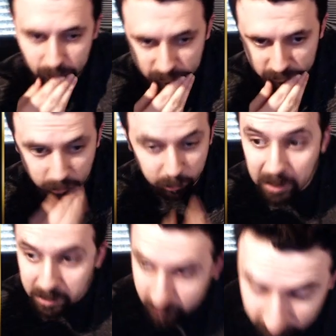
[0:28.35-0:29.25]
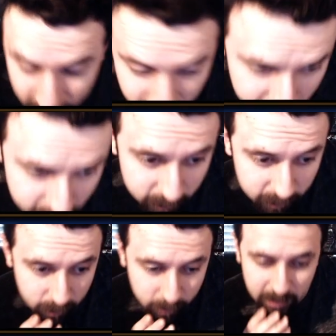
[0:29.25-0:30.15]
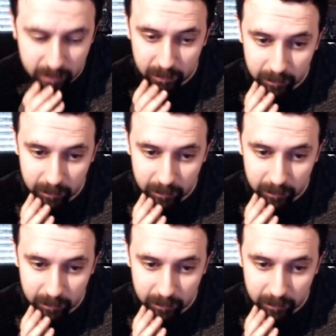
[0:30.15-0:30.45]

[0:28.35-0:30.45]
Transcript: surprising surprising, uh,